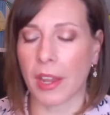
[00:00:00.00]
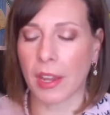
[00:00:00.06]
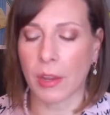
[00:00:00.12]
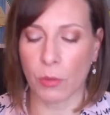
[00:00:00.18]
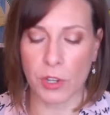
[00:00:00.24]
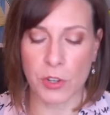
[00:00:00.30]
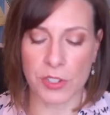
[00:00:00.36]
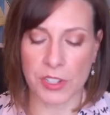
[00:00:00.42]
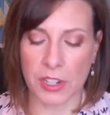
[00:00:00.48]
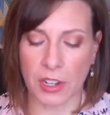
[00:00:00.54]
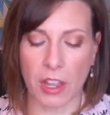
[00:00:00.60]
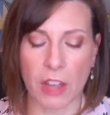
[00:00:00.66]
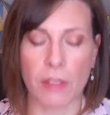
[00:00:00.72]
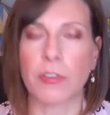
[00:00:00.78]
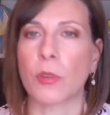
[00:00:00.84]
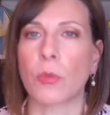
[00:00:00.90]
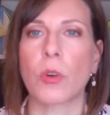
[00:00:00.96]
I use it a
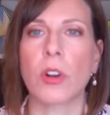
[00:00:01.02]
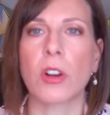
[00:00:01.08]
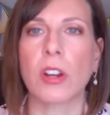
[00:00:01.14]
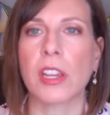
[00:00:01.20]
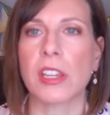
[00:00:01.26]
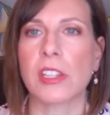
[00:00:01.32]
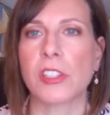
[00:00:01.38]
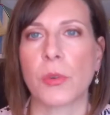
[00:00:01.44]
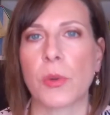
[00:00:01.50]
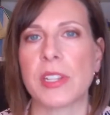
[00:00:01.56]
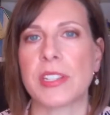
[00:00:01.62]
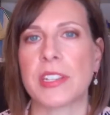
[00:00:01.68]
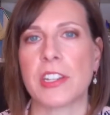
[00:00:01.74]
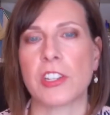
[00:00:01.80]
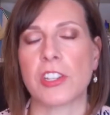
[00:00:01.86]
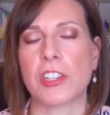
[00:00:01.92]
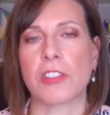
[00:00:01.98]
lot for work. It's so
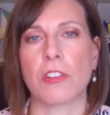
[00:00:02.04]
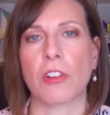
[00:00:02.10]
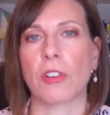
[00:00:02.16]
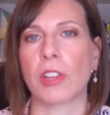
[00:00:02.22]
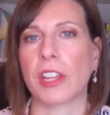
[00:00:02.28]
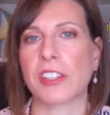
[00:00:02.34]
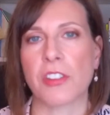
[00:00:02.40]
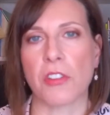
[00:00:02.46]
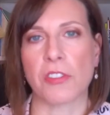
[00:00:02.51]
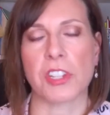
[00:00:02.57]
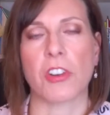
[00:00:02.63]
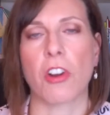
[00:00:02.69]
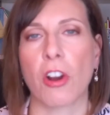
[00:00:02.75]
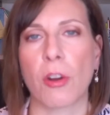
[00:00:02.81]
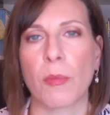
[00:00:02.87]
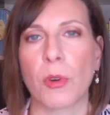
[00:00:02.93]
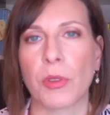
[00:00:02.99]
easy to just throw like salted
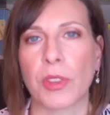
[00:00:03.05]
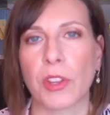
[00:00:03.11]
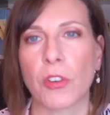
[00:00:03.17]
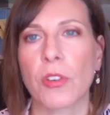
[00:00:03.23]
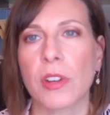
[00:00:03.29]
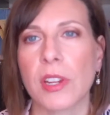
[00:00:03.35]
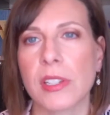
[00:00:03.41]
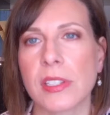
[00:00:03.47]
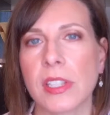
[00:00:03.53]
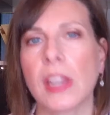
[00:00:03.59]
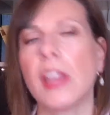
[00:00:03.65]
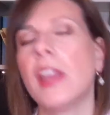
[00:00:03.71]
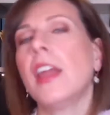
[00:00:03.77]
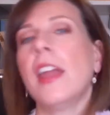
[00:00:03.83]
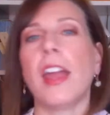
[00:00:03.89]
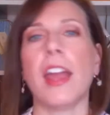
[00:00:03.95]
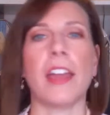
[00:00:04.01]
caramel in the crease
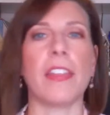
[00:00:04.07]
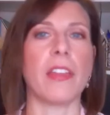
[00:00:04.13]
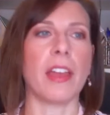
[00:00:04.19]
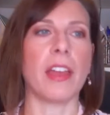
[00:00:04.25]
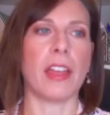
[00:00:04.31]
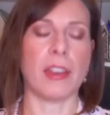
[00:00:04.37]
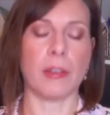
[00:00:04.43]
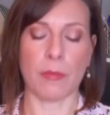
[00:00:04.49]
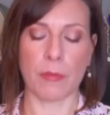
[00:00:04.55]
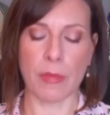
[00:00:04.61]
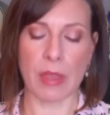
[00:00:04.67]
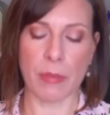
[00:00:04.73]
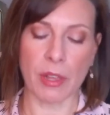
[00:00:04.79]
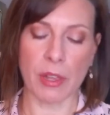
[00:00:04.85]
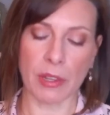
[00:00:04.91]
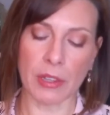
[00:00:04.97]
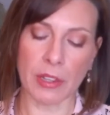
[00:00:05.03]
and then
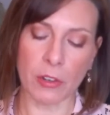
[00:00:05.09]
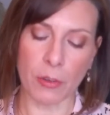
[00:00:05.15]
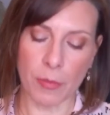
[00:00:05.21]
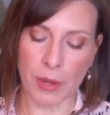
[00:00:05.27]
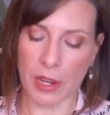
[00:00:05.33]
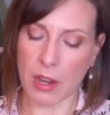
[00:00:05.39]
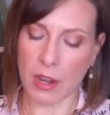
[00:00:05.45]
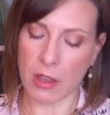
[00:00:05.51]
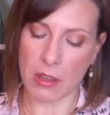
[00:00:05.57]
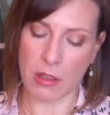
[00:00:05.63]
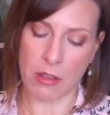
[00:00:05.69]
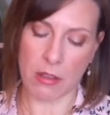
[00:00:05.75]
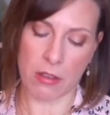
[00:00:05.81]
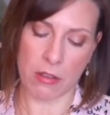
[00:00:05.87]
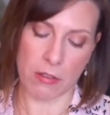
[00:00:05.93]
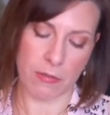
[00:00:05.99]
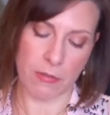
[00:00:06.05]
maybe a little bit
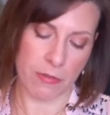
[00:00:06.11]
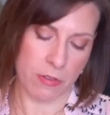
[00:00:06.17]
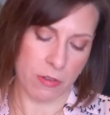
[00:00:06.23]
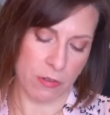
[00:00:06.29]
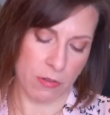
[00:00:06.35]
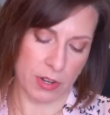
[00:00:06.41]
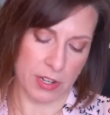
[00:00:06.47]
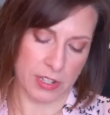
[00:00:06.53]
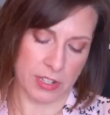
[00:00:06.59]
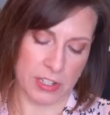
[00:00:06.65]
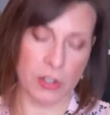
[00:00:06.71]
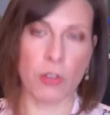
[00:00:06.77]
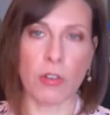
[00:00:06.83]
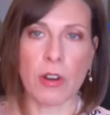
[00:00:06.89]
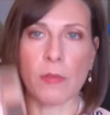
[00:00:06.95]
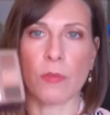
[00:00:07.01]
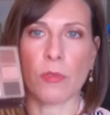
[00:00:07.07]
of, what is this,
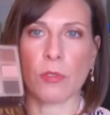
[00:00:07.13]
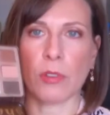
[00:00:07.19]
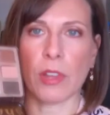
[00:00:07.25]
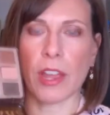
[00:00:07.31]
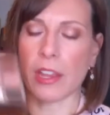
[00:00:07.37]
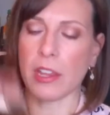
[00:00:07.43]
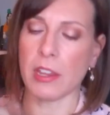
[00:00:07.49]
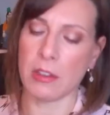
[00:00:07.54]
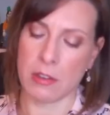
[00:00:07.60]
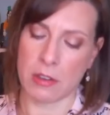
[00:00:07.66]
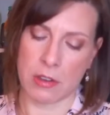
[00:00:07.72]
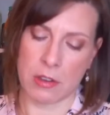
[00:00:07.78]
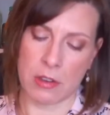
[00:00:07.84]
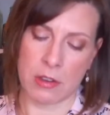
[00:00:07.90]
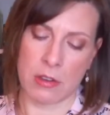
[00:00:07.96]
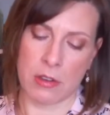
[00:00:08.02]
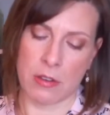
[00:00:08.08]
creme brulee?
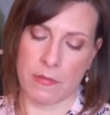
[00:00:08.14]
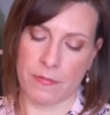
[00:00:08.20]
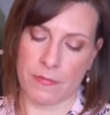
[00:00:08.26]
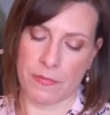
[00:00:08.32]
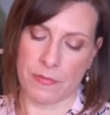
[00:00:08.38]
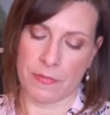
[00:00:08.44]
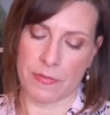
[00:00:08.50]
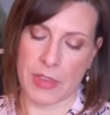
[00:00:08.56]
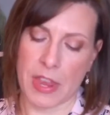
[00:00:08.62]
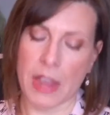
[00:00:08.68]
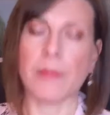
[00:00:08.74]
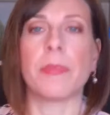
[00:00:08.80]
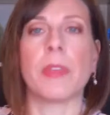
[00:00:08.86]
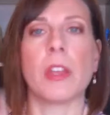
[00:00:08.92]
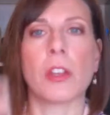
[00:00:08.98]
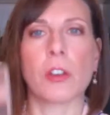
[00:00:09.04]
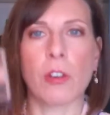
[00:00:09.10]
Yeah,
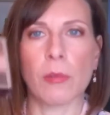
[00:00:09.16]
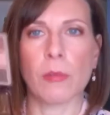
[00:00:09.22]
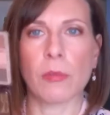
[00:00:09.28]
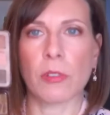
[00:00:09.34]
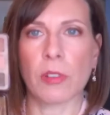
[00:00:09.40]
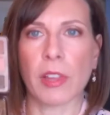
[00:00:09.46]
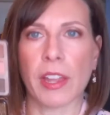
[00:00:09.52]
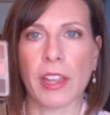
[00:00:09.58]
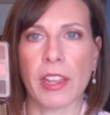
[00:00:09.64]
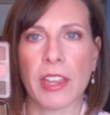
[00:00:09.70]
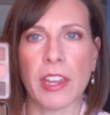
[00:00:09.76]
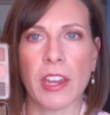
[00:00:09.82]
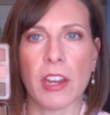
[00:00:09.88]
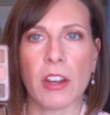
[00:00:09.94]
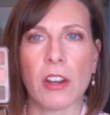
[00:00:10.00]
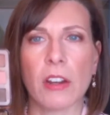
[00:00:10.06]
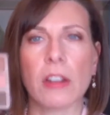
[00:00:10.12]
creme brulee
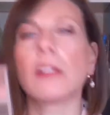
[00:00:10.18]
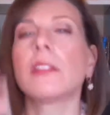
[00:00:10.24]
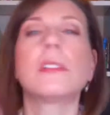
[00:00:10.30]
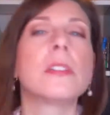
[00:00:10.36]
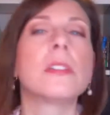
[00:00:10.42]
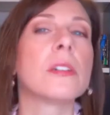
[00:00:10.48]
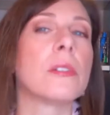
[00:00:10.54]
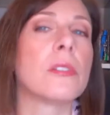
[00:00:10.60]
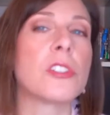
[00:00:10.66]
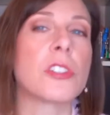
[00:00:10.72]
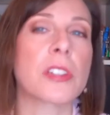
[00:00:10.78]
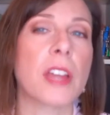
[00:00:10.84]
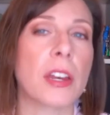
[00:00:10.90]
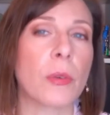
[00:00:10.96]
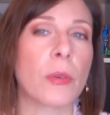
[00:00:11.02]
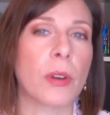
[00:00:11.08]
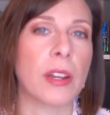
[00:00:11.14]
here, which is
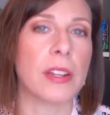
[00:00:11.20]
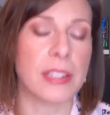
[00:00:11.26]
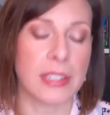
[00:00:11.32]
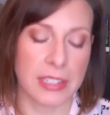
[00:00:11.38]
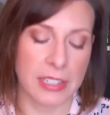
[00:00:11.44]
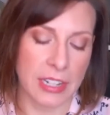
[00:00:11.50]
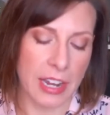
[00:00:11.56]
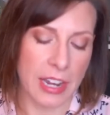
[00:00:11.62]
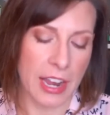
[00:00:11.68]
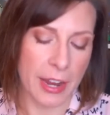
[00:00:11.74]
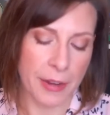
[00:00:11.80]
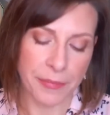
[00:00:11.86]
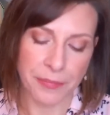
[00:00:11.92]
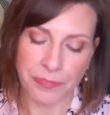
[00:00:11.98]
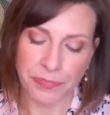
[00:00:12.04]
kind of what I did today.